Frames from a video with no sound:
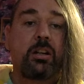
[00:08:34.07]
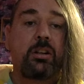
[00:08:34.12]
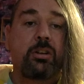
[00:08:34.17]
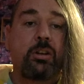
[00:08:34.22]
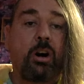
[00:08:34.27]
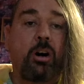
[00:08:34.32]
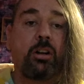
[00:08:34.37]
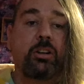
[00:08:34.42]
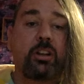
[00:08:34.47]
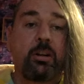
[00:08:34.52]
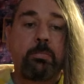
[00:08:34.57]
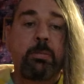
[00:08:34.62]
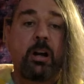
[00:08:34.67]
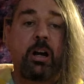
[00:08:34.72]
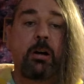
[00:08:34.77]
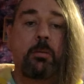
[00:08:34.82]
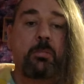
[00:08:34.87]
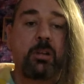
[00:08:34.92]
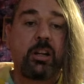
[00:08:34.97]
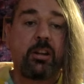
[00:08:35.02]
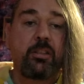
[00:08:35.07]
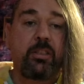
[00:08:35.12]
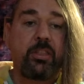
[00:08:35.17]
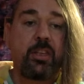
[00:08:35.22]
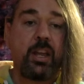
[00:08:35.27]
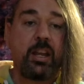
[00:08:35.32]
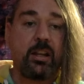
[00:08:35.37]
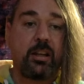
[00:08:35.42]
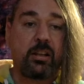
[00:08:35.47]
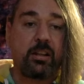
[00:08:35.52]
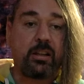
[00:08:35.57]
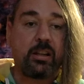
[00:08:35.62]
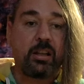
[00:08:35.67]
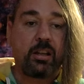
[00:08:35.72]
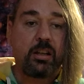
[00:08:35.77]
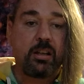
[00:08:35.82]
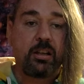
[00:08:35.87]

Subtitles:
not a permanent thing.